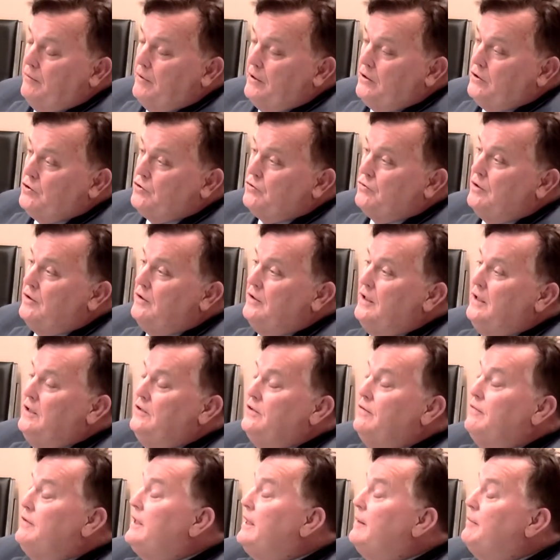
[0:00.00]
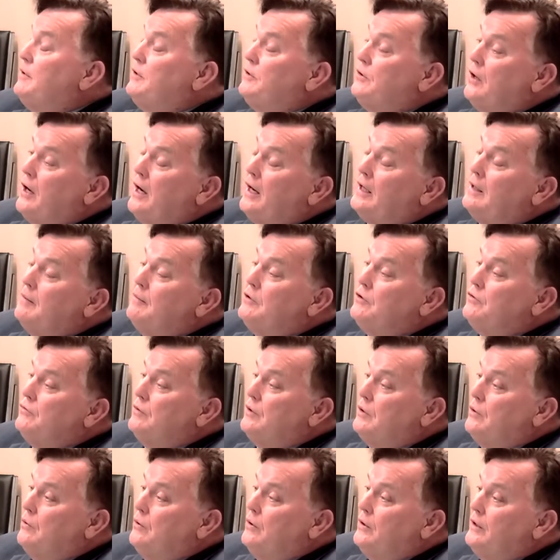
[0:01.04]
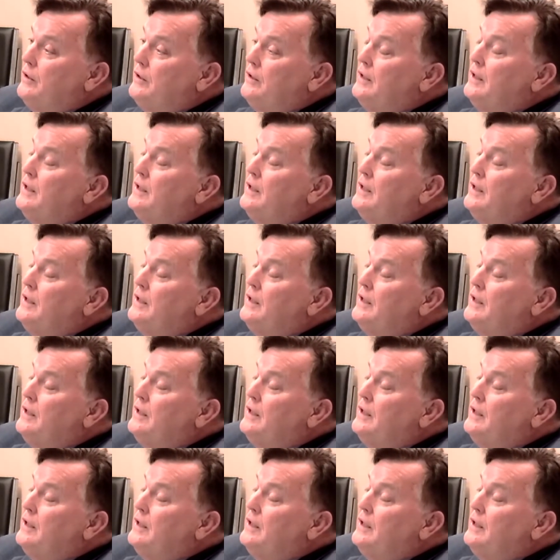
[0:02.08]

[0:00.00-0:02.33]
registry of deeds. Every time a document's recorded,